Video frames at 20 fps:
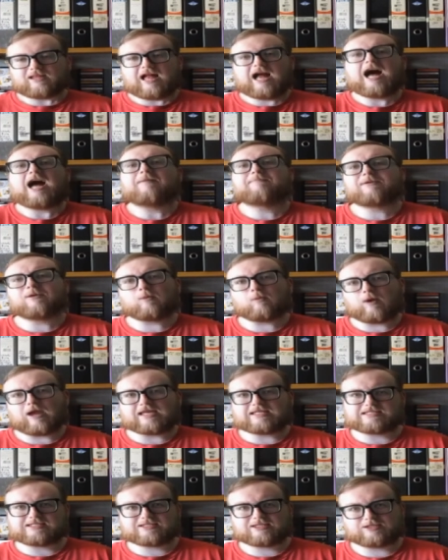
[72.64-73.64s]
I've been
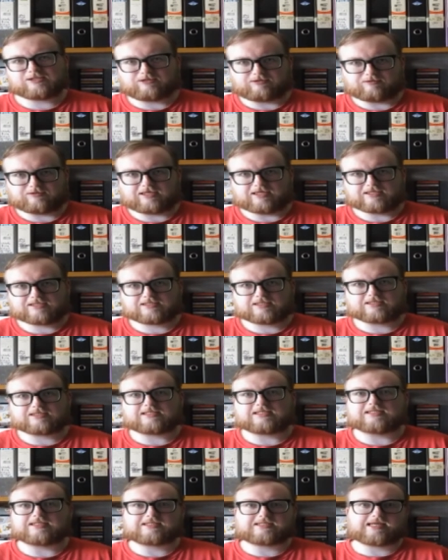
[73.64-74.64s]
waiting to do this
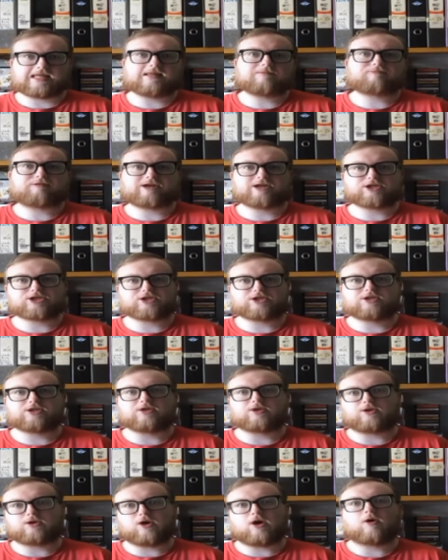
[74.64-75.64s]
since Celebration
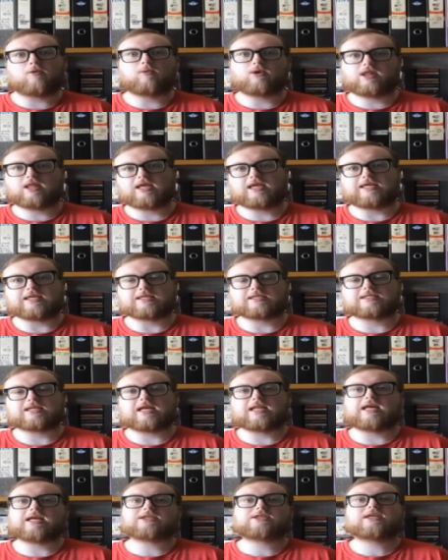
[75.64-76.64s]
got released
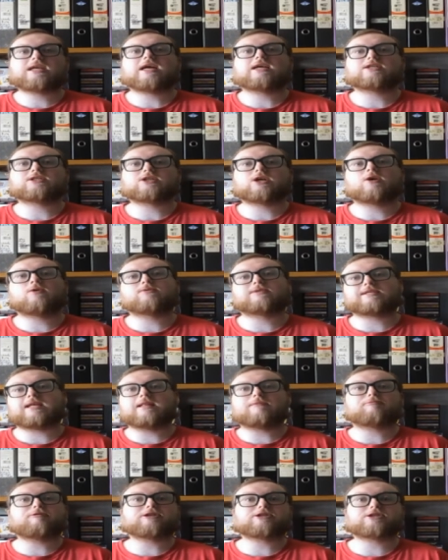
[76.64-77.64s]
and as you guys know
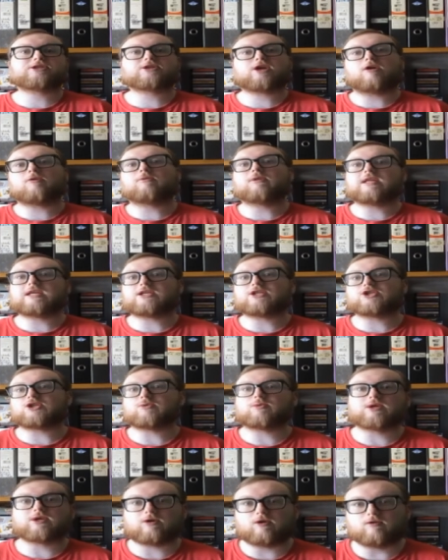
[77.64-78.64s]
Celebrations got released
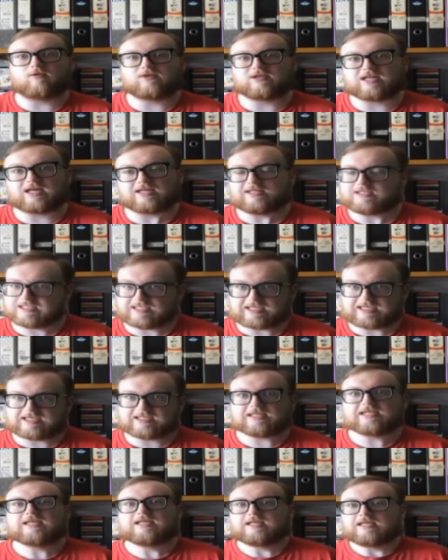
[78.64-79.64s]
during
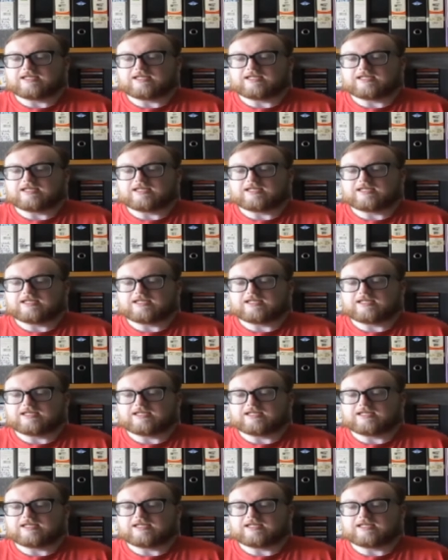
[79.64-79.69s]
COVID-19